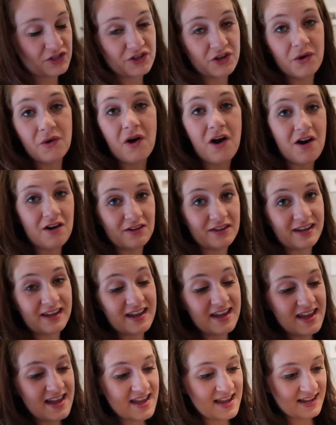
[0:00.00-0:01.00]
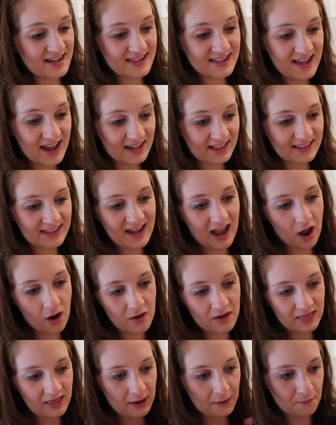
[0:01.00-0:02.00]
show Ollie exactly how
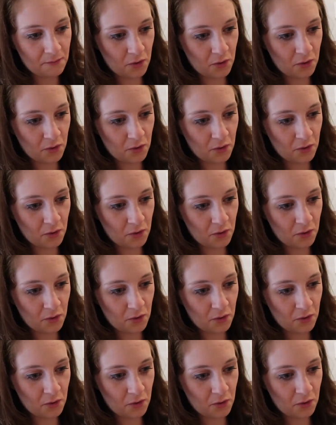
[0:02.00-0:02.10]
it like